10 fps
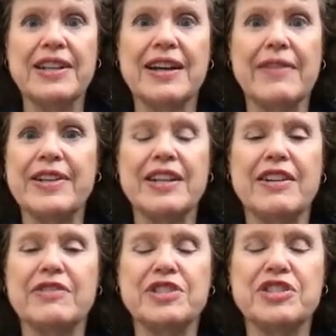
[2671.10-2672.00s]
But I mean,
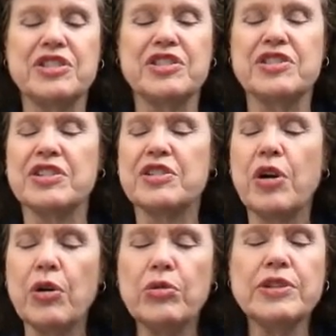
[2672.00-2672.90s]
it was just the
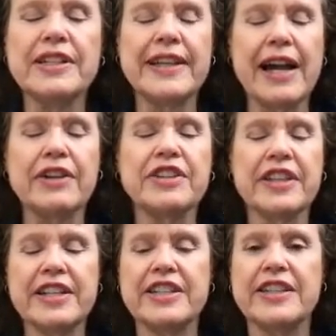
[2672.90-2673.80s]
cold and
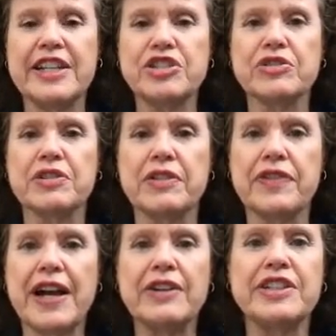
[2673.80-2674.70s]
calculated nature of
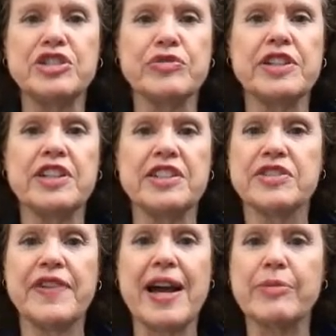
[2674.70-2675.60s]
how he treated
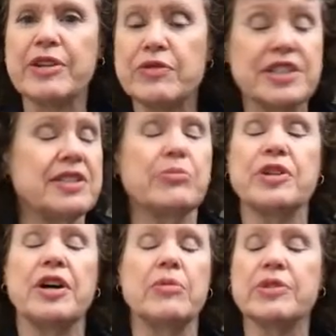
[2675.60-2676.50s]
his family was
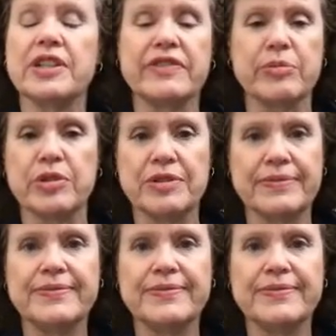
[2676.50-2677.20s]
simply unbelievable.